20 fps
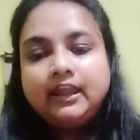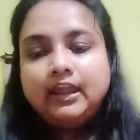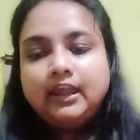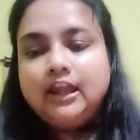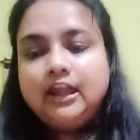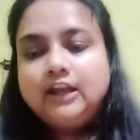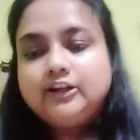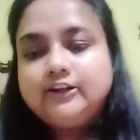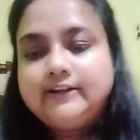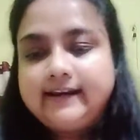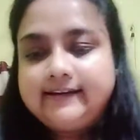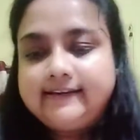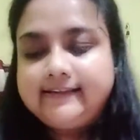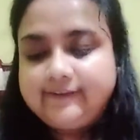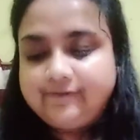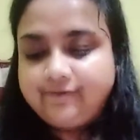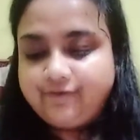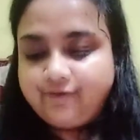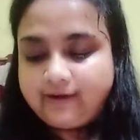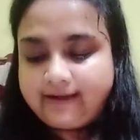so that is
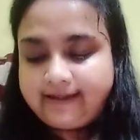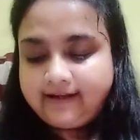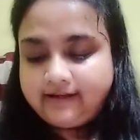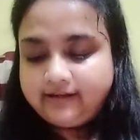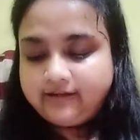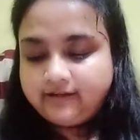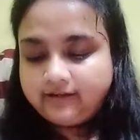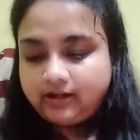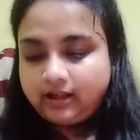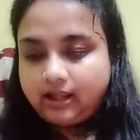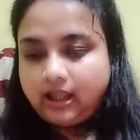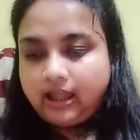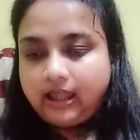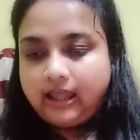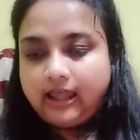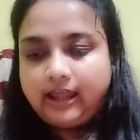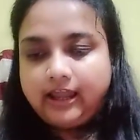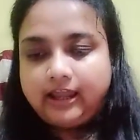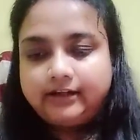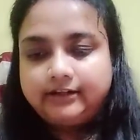fine.
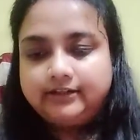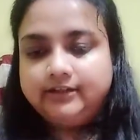And